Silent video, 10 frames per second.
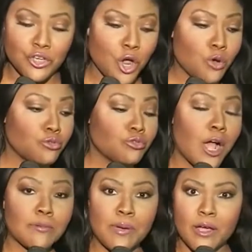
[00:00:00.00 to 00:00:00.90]
No
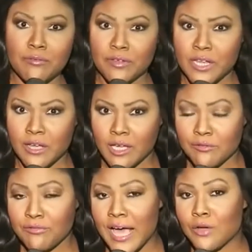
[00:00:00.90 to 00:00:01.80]
drug paraphernalia
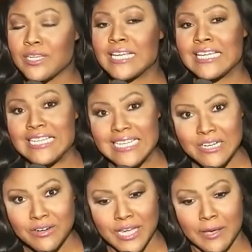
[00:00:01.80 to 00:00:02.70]
found
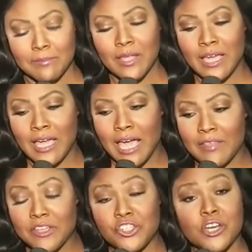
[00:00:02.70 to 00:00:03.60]
near him.
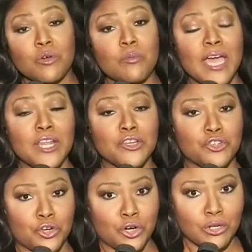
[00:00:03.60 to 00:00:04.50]
And the general
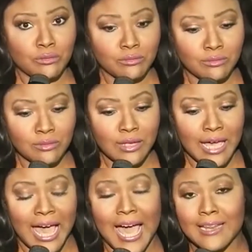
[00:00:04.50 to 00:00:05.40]
manager
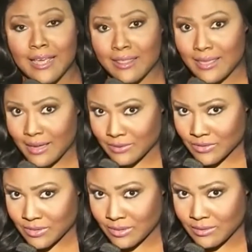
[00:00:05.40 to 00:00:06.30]
had
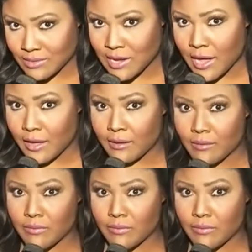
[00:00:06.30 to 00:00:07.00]
this to say.